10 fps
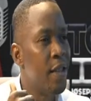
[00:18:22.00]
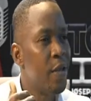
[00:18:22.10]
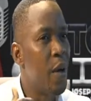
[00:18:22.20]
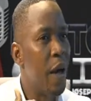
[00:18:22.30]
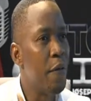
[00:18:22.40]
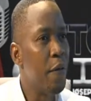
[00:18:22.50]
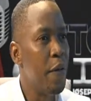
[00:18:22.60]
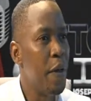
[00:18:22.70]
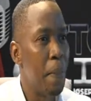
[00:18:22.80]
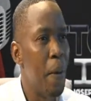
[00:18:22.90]
you have to
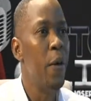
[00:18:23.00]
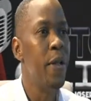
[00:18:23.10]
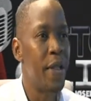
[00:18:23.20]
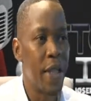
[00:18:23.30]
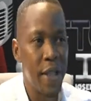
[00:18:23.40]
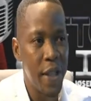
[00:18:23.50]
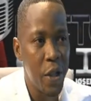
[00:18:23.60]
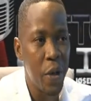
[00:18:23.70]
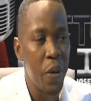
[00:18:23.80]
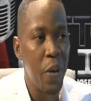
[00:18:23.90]
feel burning
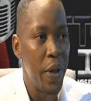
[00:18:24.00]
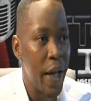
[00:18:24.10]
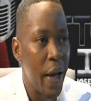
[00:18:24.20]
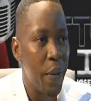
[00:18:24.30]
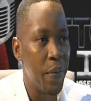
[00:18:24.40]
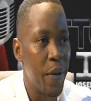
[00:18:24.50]
sensation going down.